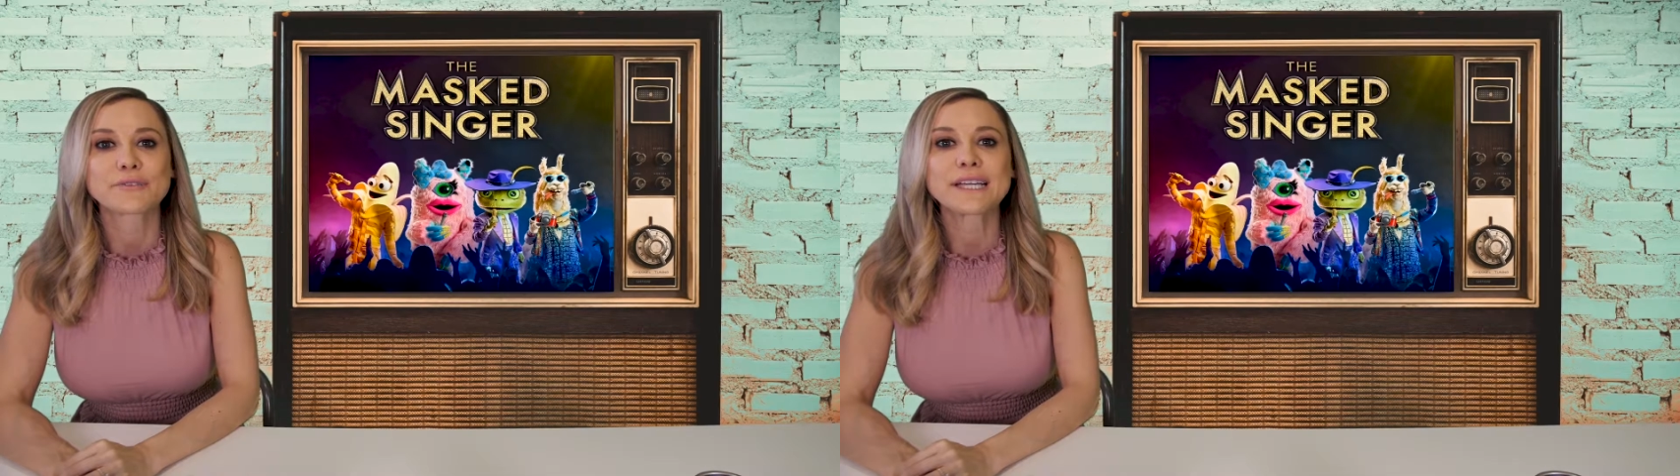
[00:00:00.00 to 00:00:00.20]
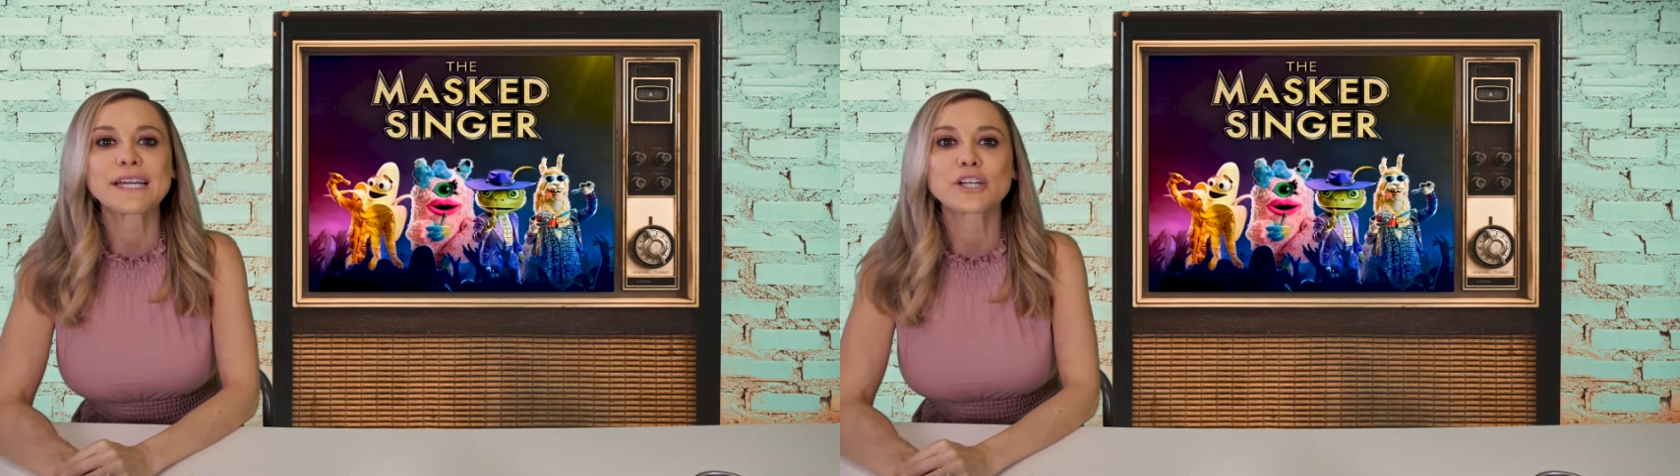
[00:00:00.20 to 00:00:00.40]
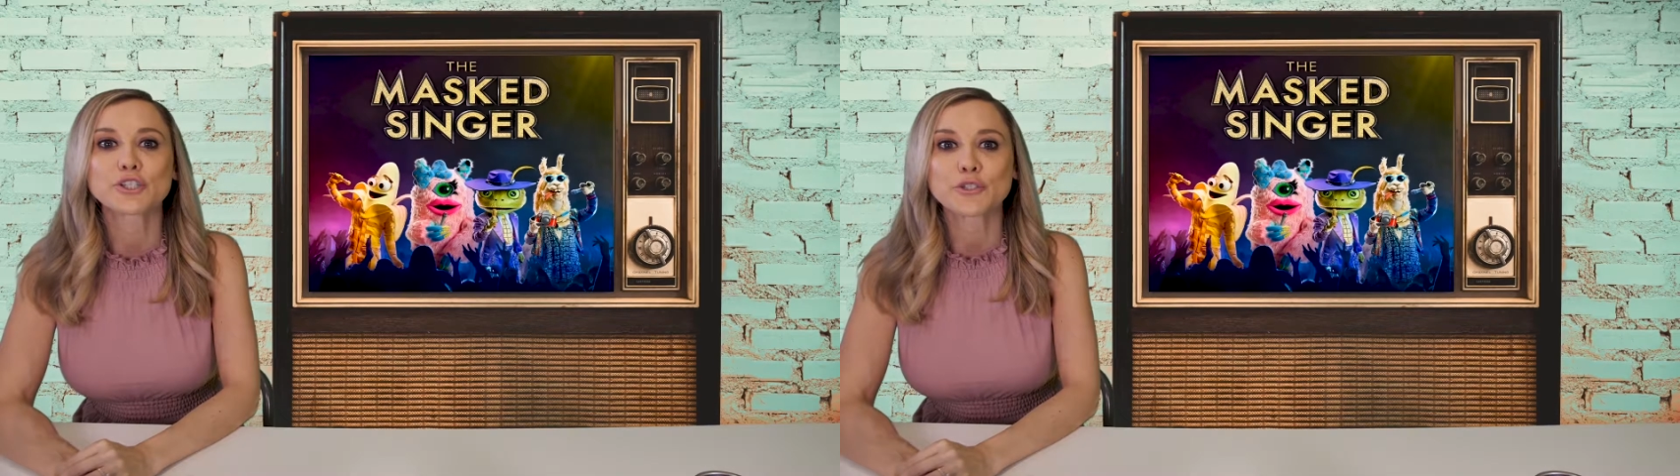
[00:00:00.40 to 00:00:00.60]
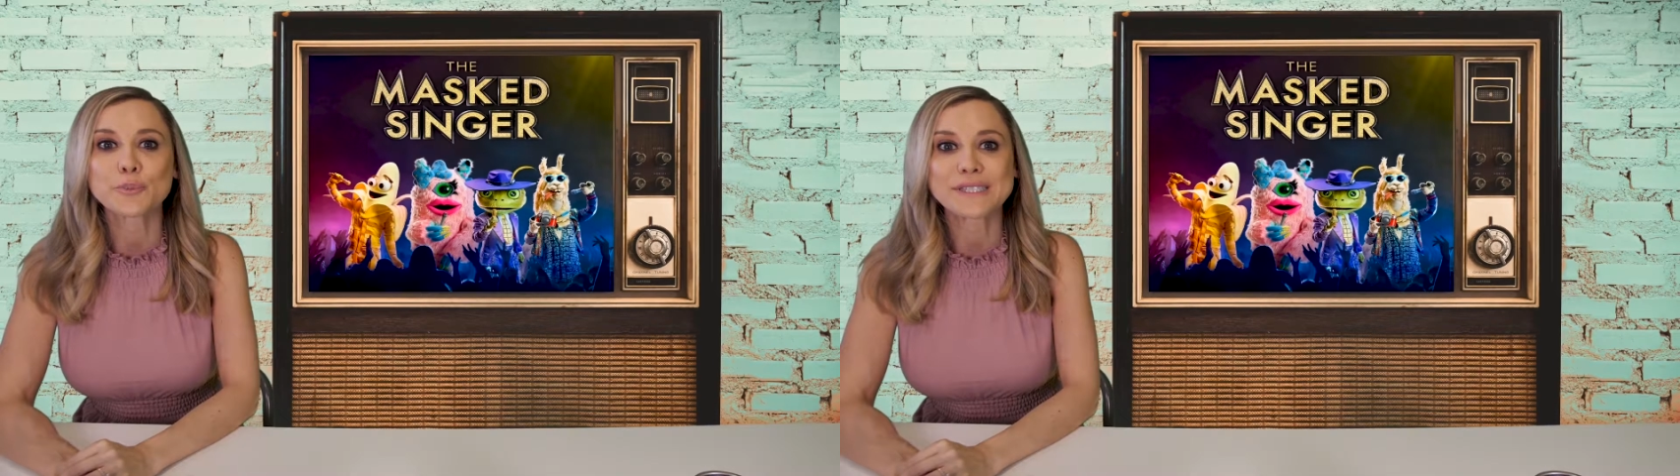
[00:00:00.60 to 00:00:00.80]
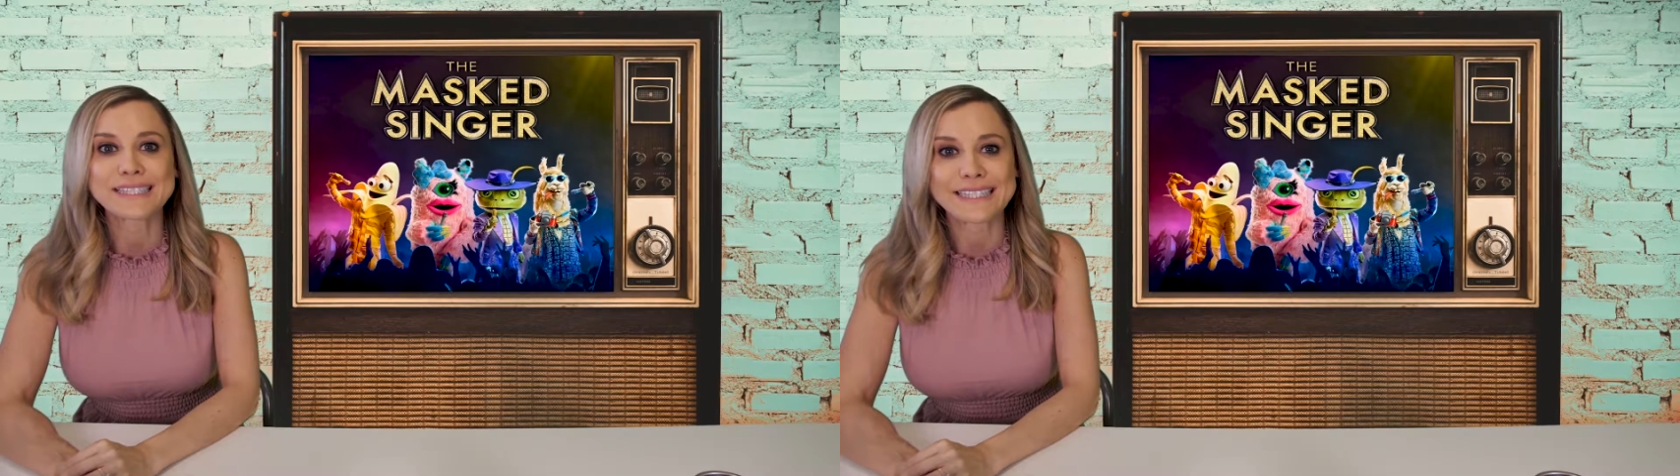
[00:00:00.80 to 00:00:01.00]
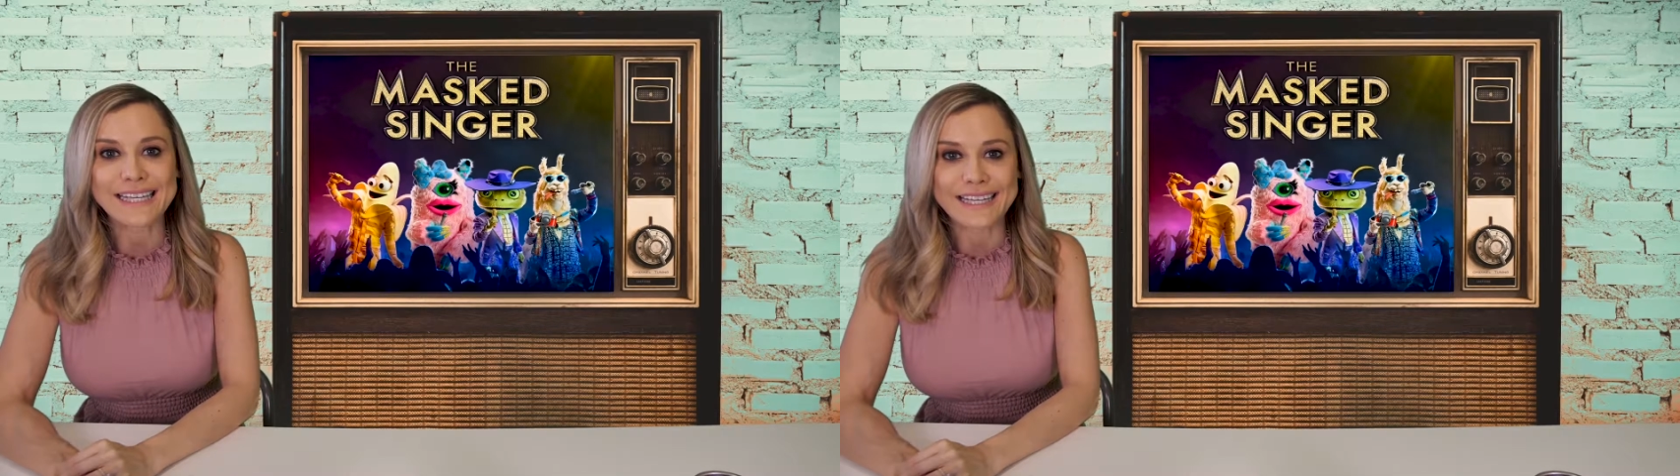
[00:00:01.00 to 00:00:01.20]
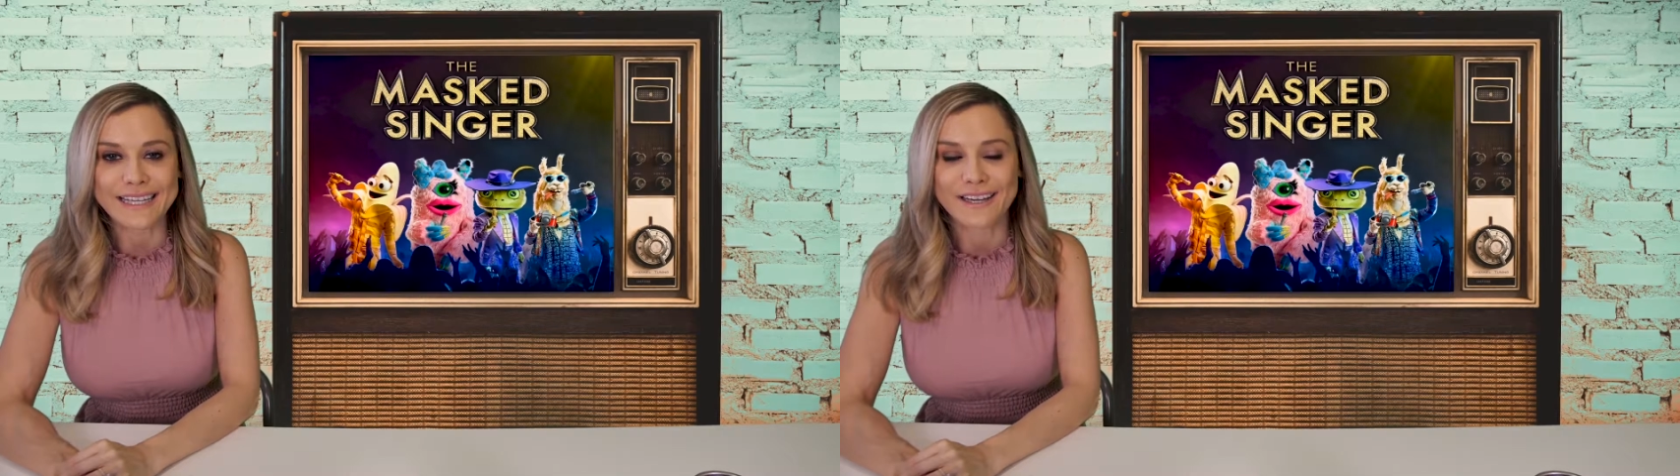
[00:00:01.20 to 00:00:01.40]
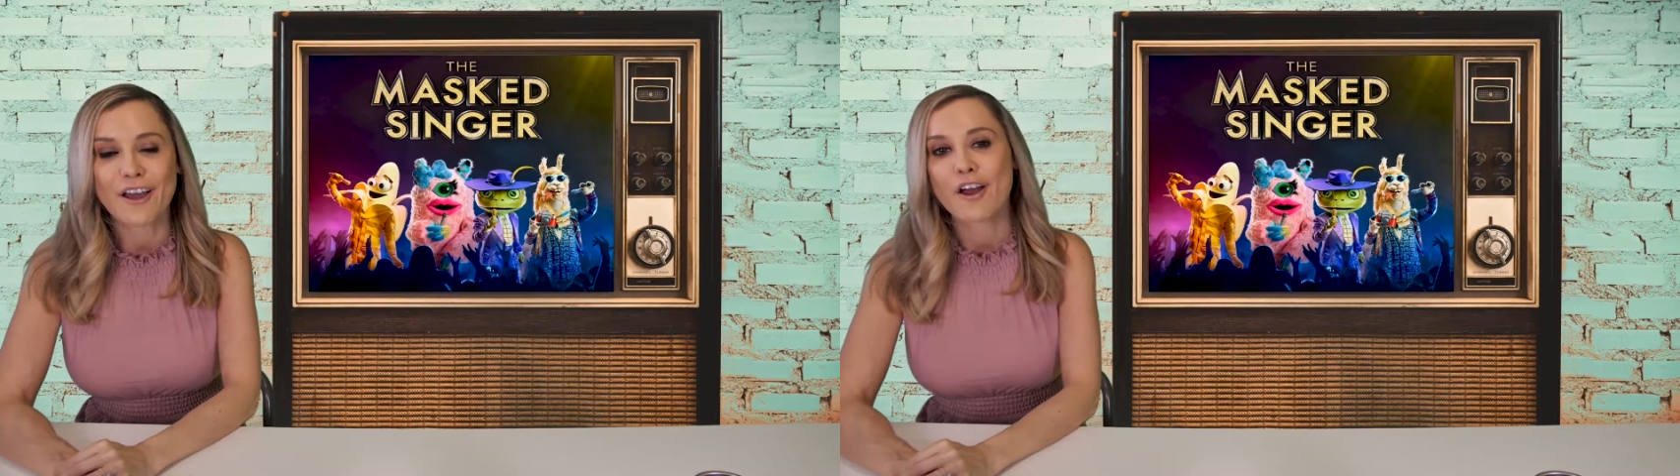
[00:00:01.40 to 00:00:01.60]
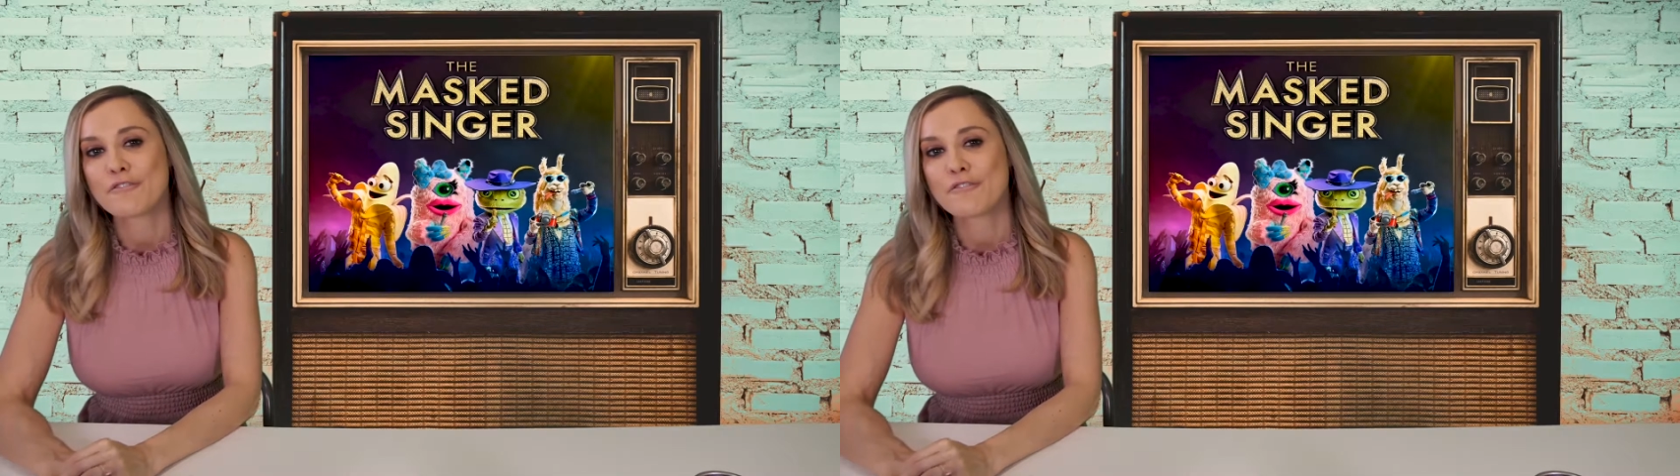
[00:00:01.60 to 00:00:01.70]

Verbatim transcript: 3, Group C.